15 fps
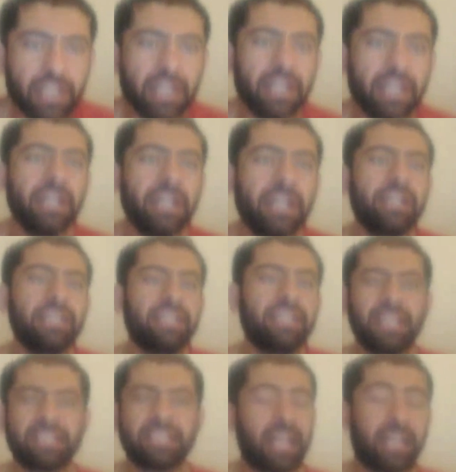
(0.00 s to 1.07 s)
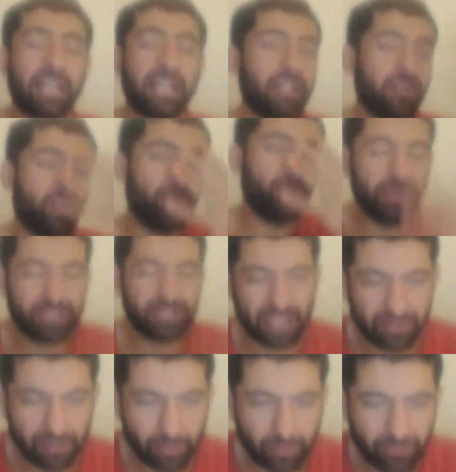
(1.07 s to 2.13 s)
Yes, I kind of always
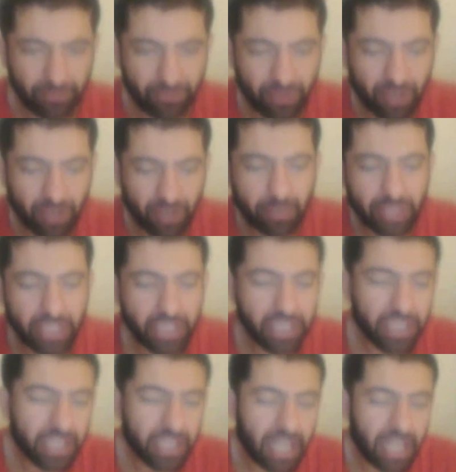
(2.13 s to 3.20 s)
have them in front of me,